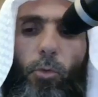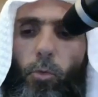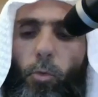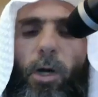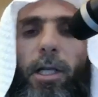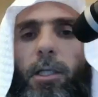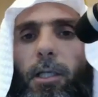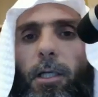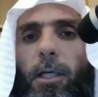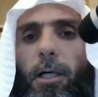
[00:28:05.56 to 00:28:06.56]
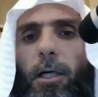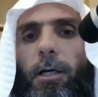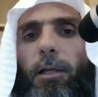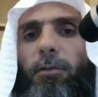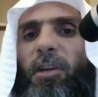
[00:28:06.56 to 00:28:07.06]
when
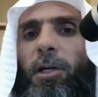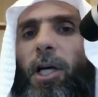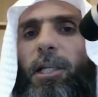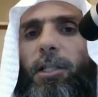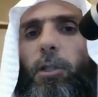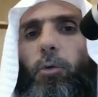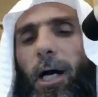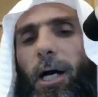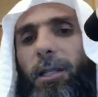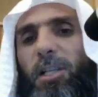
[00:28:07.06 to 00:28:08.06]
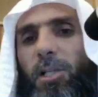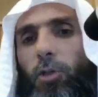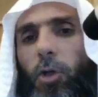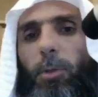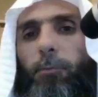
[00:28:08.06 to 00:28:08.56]
regarding the dua, this is
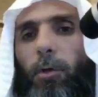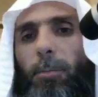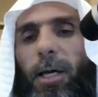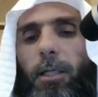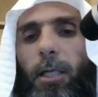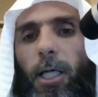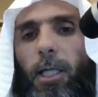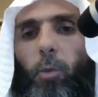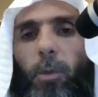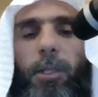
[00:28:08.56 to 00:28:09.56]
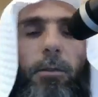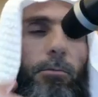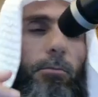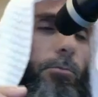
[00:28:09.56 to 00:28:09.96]
normal for men and women.